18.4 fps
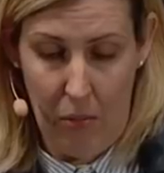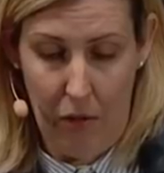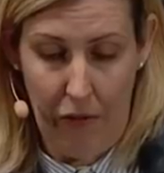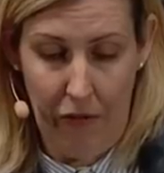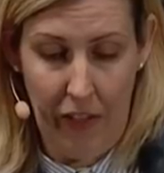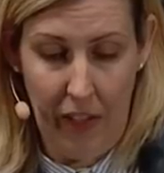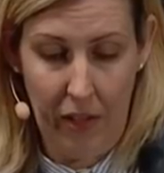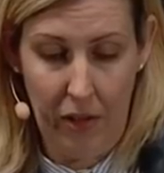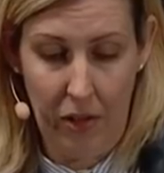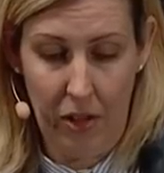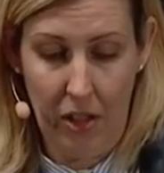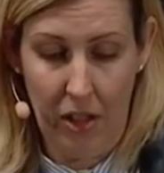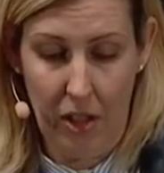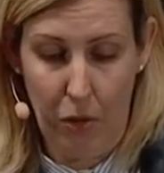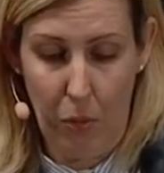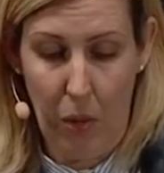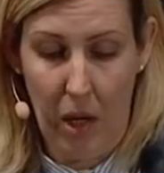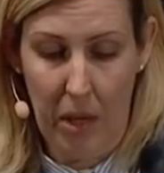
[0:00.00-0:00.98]
What feels
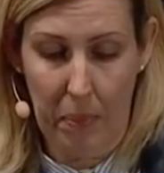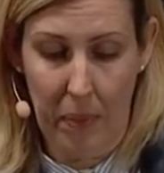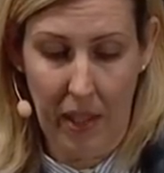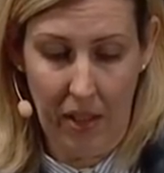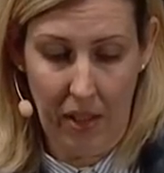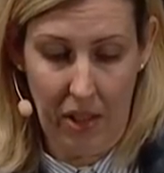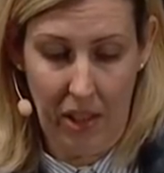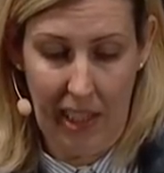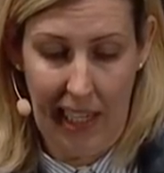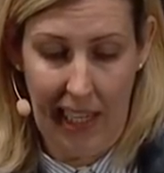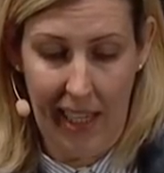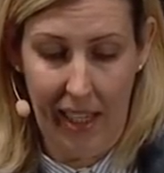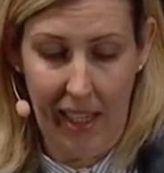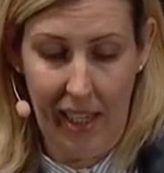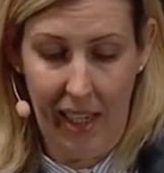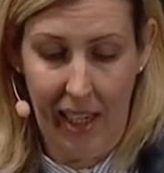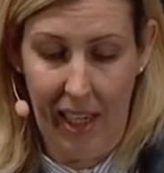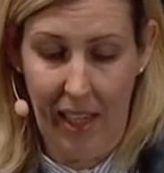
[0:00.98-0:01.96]
good is wiping the
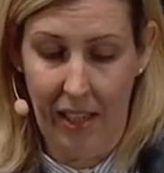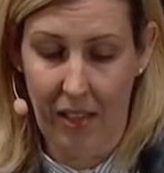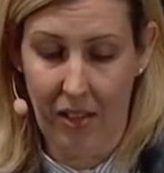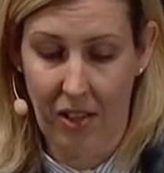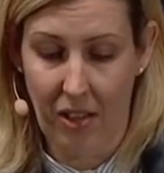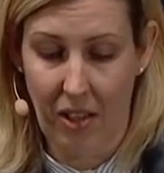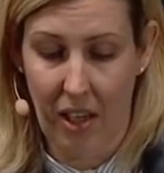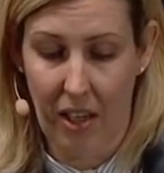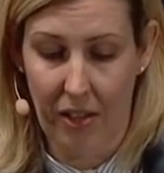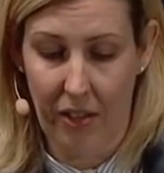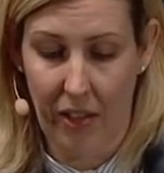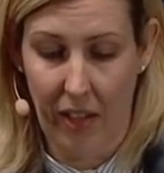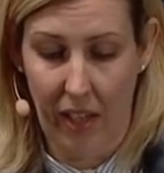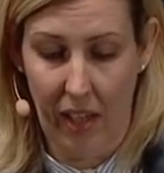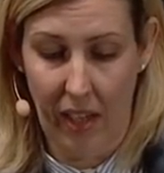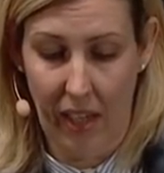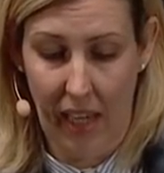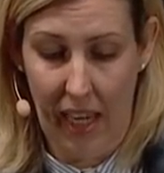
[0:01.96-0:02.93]
slate clean and
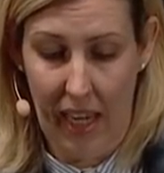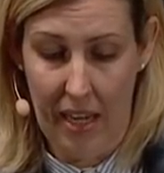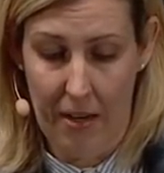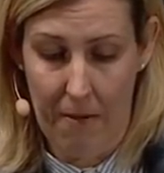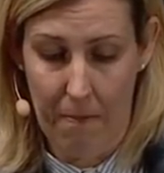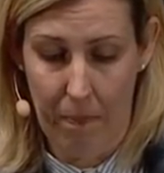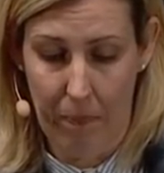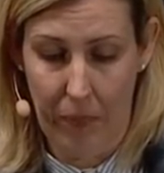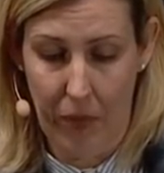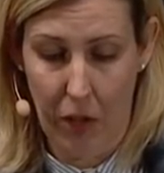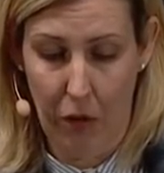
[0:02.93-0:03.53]
starting again,